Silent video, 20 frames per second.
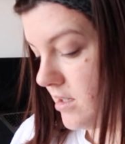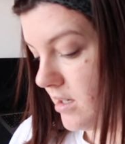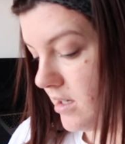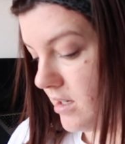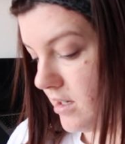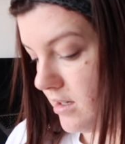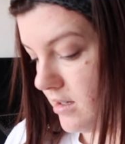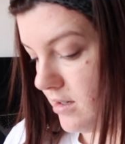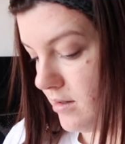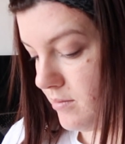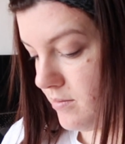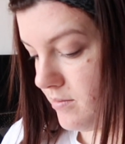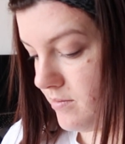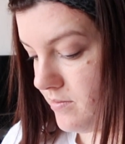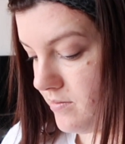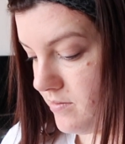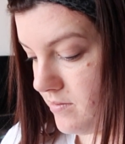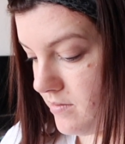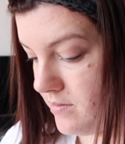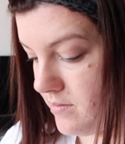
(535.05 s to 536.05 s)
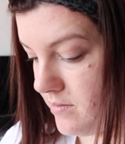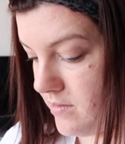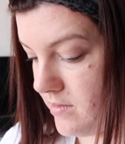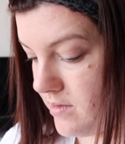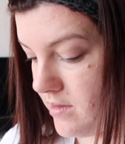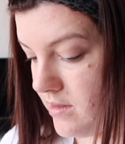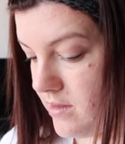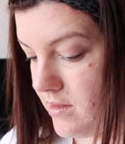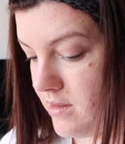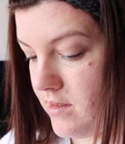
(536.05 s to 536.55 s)
I
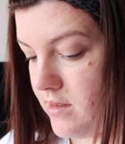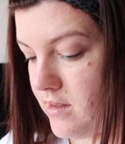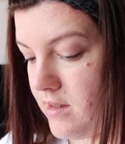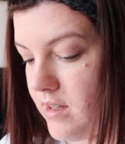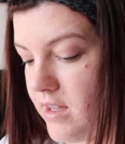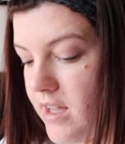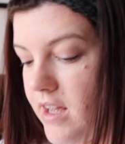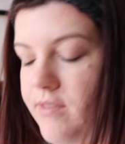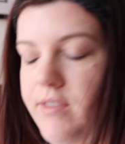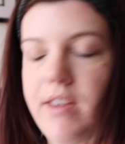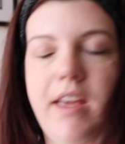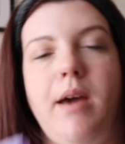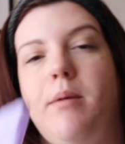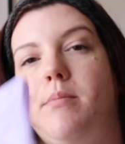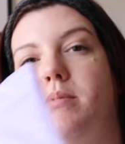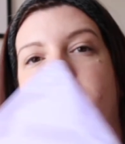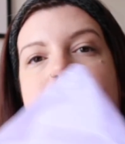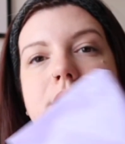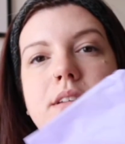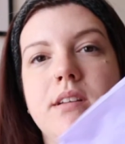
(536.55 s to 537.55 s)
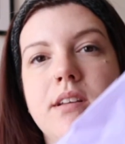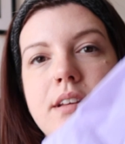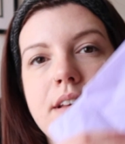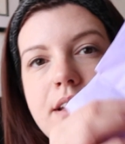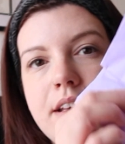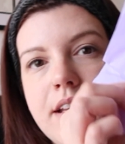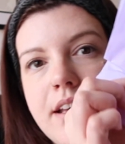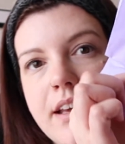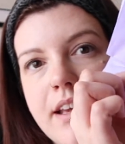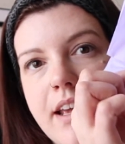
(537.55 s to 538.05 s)
have kept,
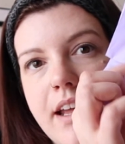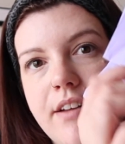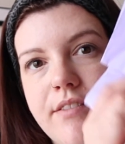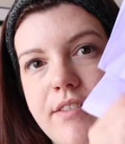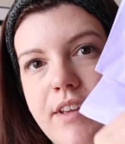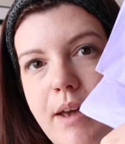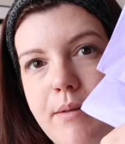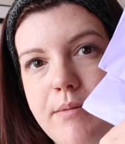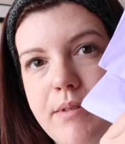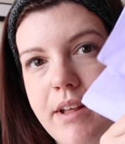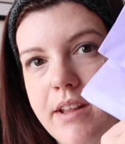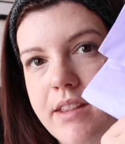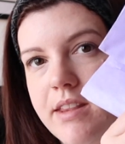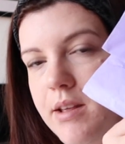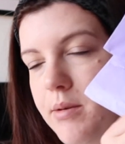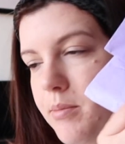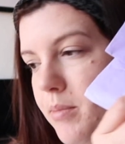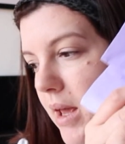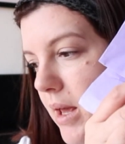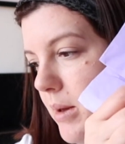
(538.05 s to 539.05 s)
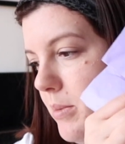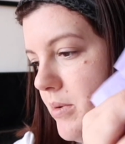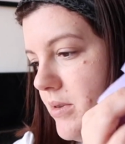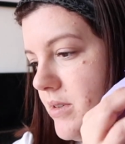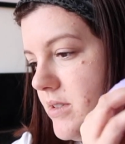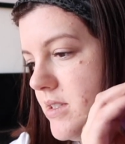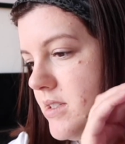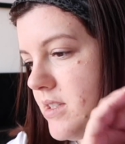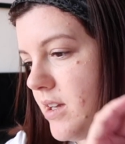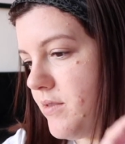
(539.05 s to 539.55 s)
you know, I've kept like the paper
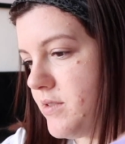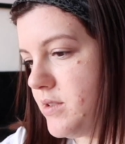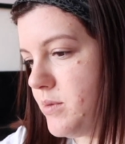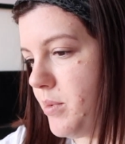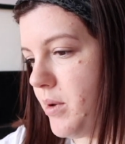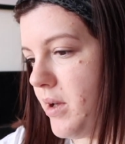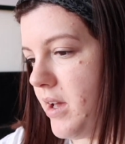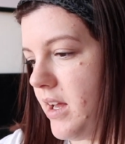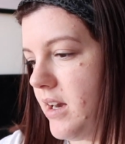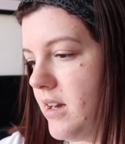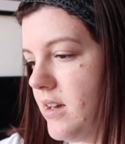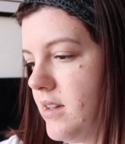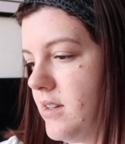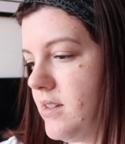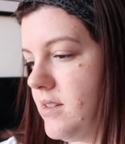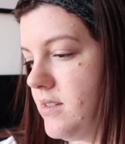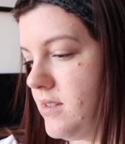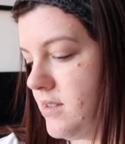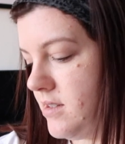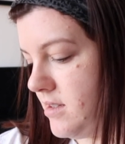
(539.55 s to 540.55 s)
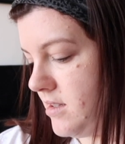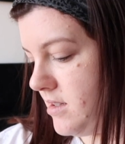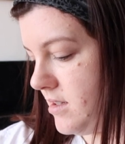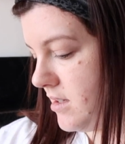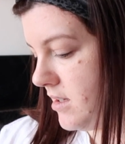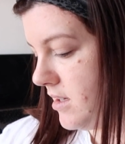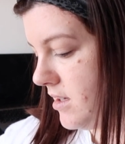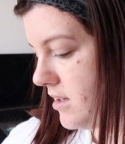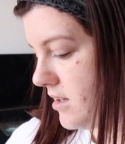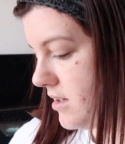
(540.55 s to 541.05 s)
and stuff to put in
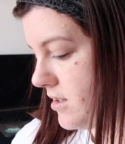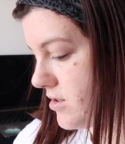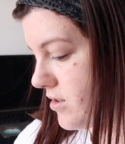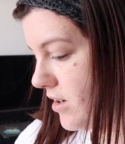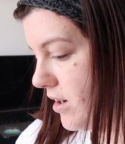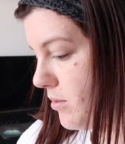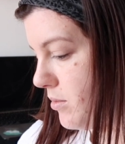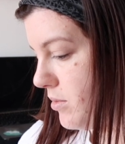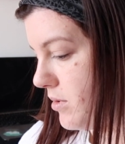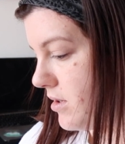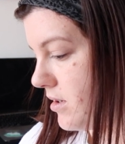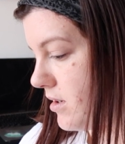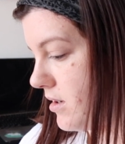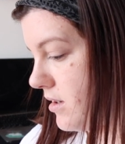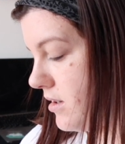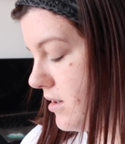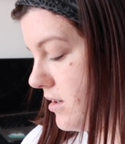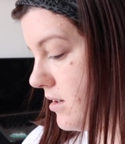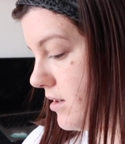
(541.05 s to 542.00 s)
the scrapbook.